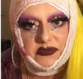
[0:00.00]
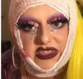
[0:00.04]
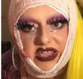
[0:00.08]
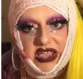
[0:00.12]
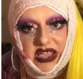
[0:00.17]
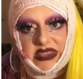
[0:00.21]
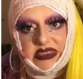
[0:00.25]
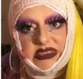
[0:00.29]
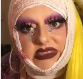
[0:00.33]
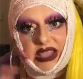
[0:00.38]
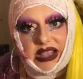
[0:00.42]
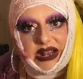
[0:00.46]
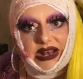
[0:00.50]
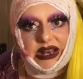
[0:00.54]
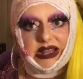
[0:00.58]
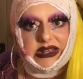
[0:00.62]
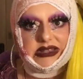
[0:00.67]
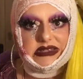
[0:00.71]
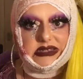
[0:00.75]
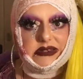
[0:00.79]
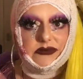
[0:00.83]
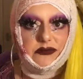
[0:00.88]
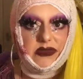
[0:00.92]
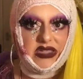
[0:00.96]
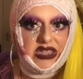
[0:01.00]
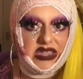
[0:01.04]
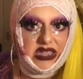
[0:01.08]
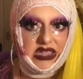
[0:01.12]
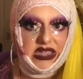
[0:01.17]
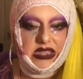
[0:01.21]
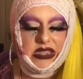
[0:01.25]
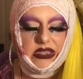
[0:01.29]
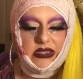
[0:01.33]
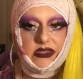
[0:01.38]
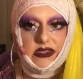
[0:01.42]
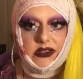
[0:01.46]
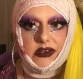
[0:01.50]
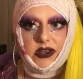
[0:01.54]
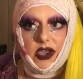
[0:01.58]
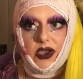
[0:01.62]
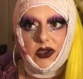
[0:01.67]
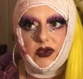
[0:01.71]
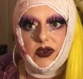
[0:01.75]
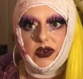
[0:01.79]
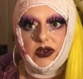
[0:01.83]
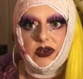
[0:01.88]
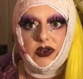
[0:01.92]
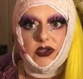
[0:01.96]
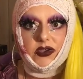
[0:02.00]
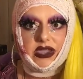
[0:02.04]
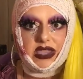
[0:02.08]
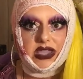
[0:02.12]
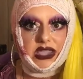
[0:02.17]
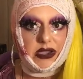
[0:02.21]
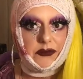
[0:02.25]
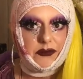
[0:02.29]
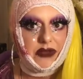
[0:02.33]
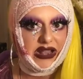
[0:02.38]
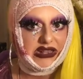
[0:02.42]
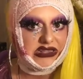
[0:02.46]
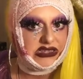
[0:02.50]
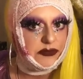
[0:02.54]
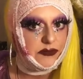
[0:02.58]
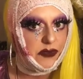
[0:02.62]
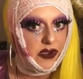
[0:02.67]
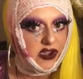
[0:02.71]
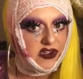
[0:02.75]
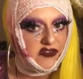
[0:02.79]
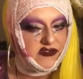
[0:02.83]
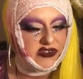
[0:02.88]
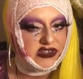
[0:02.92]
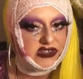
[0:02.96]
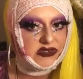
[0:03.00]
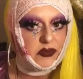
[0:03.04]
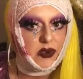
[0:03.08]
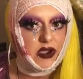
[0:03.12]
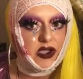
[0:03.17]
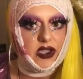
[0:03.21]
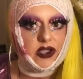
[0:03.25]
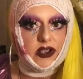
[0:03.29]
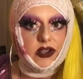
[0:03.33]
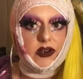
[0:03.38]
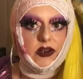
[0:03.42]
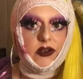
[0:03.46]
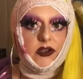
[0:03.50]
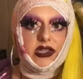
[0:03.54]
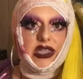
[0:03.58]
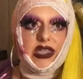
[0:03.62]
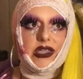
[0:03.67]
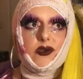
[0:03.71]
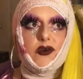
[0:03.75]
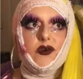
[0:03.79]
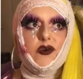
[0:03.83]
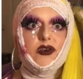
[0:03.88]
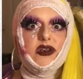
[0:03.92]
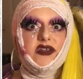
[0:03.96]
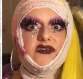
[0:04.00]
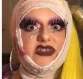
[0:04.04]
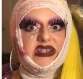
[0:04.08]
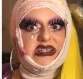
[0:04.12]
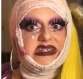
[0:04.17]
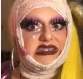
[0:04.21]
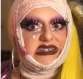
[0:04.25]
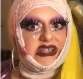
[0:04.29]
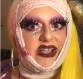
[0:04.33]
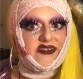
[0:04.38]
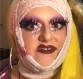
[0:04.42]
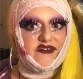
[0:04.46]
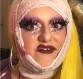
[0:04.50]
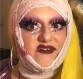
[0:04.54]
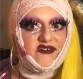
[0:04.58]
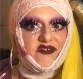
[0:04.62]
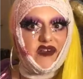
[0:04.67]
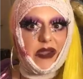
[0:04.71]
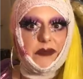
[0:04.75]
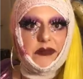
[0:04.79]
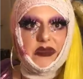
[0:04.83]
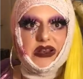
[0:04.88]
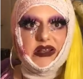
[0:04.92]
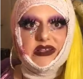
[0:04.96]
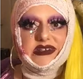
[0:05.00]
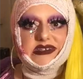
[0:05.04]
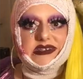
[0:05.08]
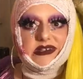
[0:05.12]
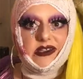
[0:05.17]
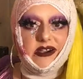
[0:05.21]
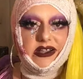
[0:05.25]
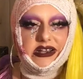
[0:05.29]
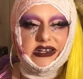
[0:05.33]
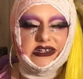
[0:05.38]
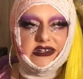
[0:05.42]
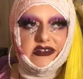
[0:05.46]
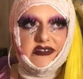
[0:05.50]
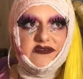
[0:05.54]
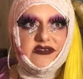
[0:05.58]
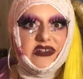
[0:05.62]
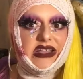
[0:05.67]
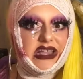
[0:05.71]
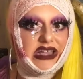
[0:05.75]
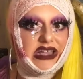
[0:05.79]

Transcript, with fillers: then, that led to me, you know, looking at Matty Bovan's work, looking at all of his fabulous kind of